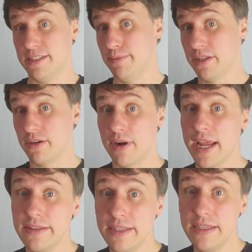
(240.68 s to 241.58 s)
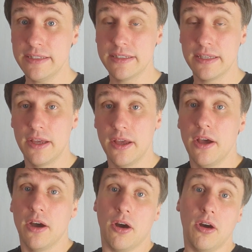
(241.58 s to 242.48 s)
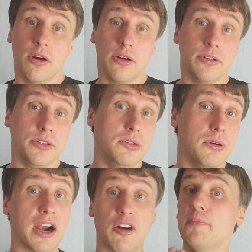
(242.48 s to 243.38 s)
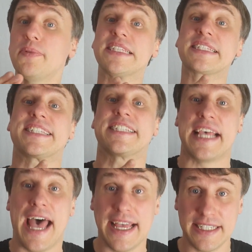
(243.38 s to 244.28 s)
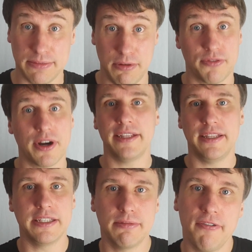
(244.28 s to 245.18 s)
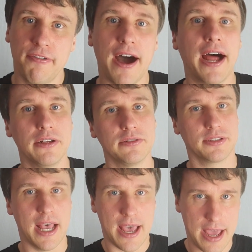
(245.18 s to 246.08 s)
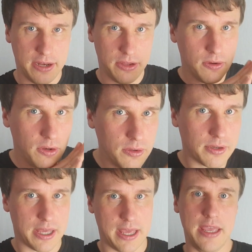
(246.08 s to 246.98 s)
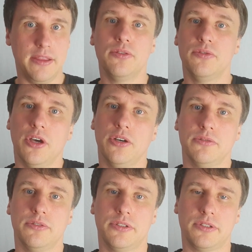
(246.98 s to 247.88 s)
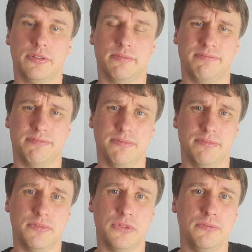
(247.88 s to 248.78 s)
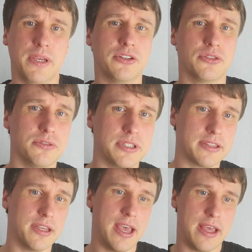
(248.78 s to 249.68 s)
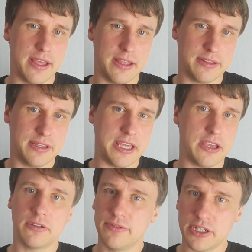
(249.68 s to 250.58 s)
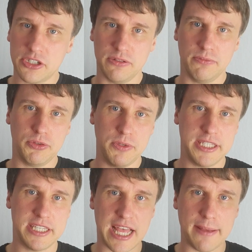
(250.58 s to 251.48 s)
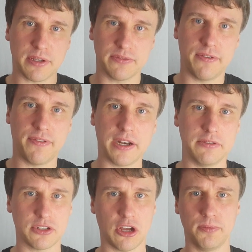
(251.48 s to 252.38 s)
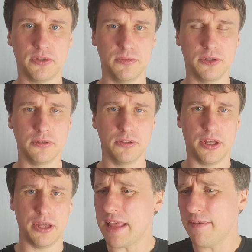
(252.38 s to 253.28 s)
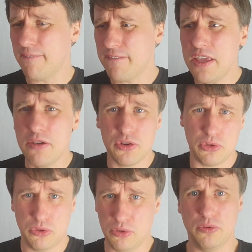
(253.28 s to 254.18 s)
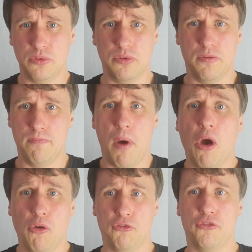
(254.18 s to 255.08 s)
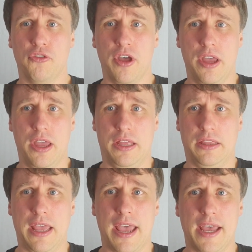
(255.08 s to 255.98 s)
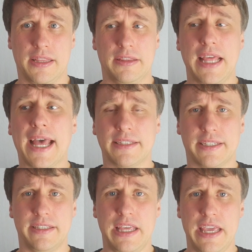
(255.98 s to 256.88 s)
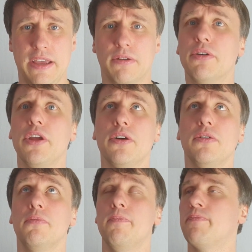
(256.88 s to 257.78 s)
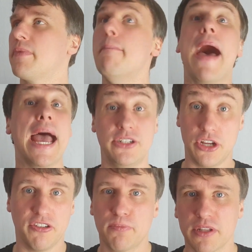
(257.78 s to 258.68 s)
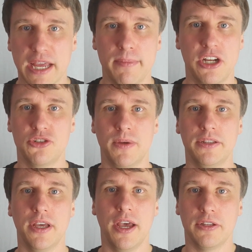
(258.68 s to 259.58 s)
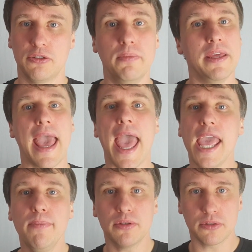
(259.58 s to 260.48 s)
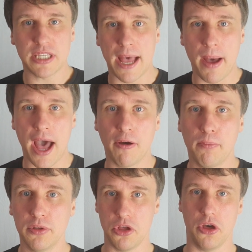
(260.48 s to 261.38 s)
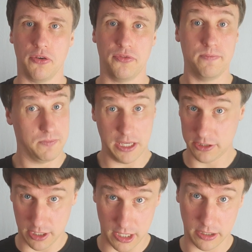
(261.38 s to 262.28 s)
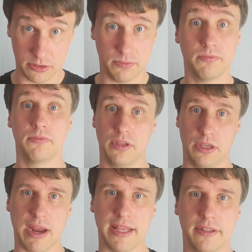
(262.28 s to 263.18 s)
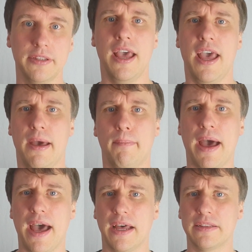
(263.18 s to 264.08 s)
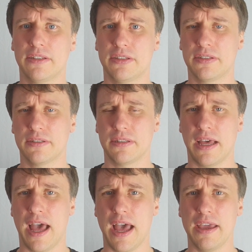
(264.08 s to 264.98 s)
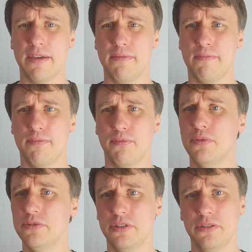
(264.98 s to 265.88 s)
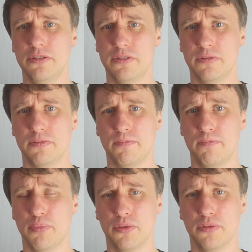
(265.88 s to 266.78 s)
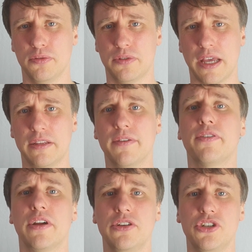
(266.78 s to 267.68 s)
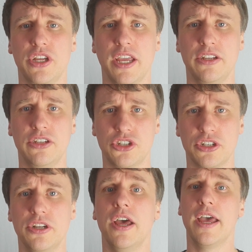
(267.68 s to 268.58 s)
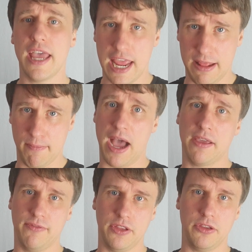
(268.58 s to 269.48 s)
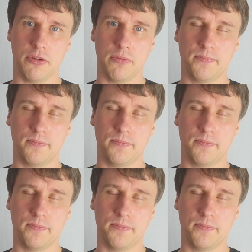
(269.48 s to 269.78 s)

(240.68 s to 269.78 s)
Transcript: better ratings, or you are obsessed with ratings, with funnels, and you look into those to make sure that the conversion between steps of the funnel is optimal. I think you should do both. That's the real magic of product management, to be able to somehow pull it off. It's hard, granted, but I wouldn't put a differentiation in my video.